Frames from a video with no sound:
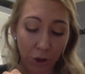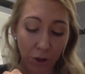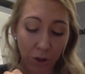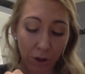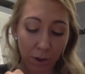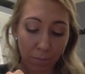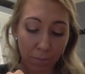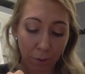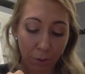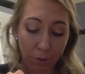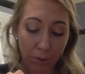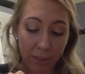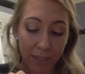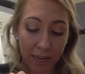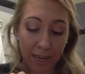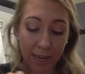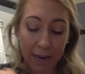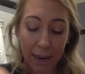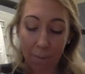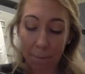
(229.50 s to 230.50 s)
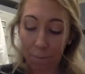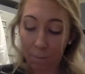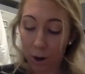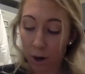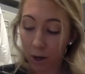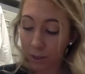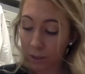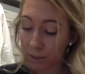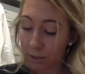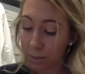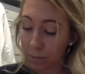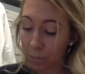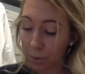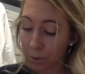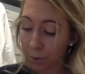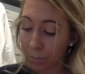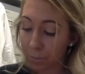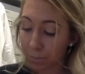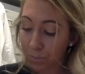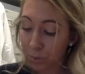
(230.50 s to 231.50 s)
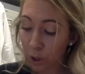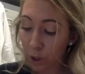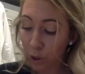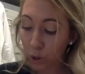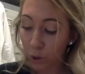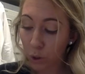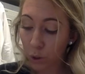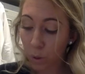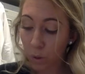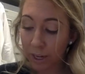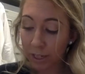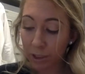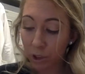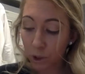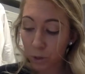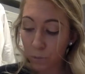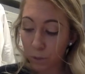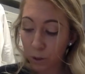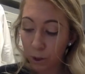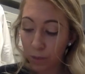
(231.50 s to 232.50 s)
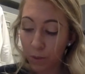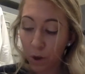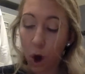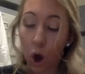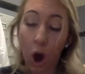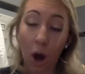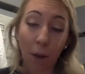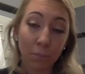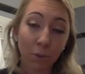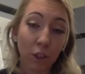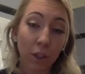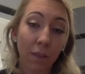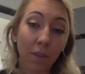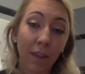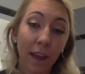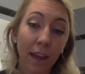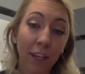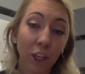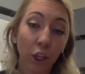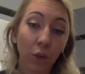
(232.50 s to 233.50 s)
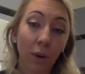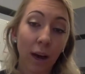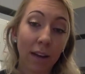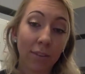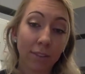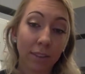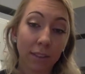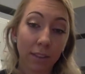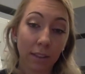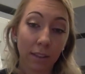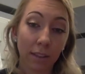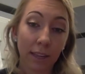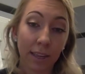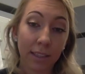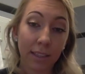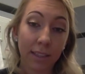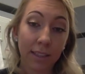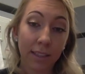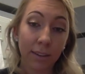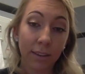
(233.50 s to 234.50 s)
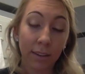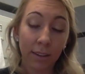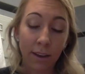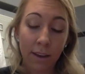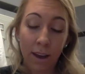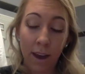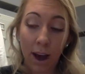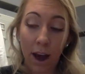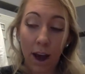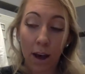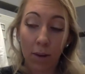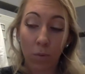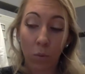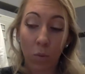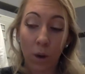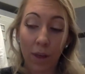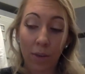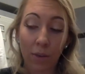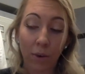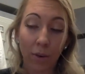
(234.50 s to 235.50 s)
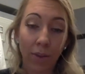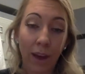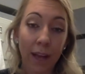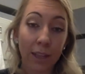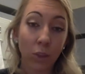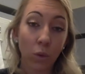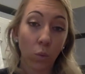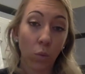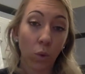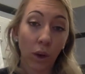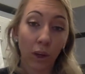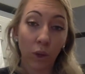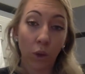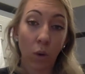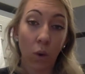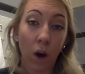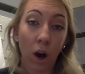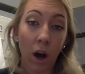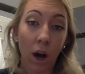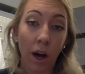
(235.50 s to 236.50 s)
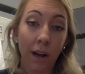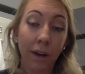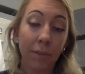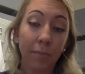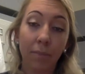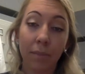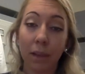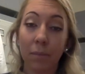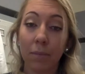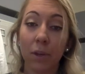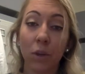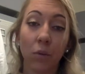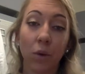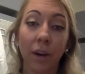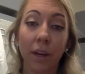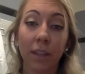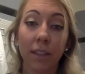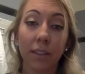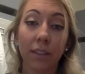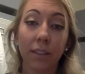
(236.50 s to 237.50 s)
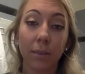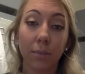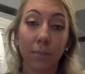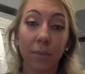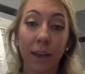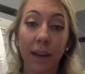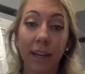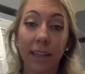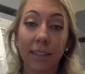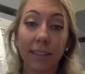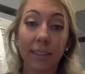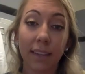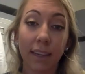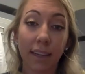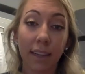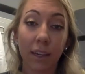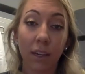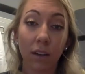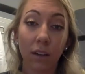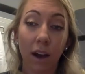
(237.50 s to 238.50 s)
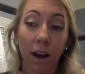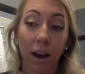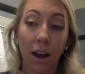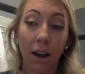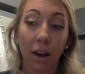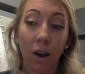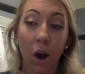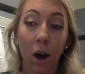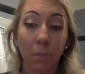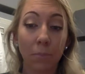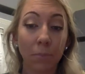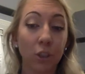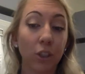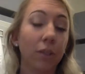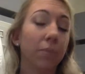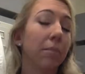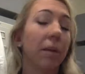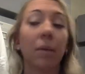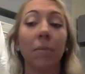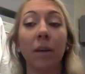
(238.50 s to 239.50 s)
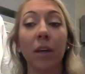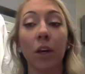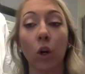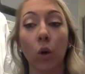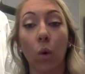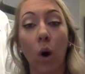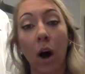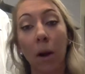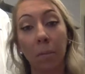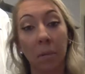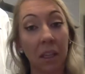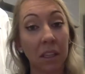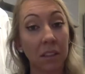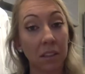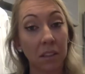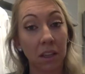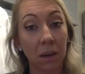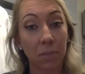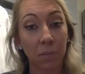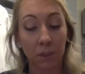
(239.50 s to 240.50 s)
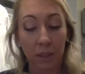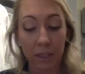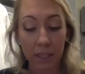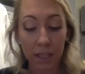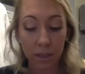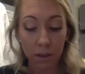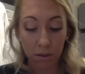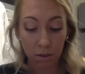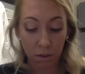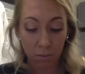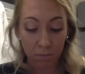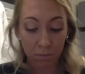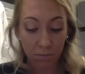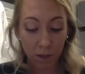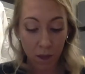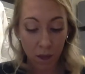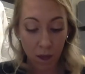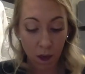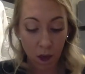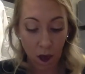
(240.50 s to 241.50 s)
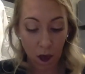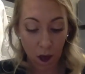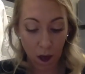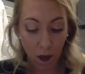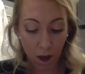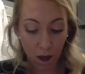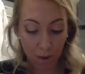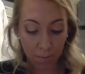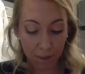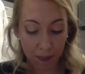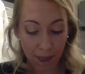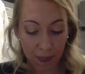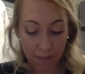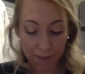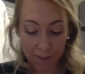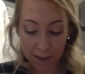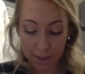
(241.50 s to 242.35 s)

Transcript: number, date, and box number. You're going to put the option that you have selected, whether that's one quad, maybe you want to submit a second option, maybe a quad plus a couple teeth. And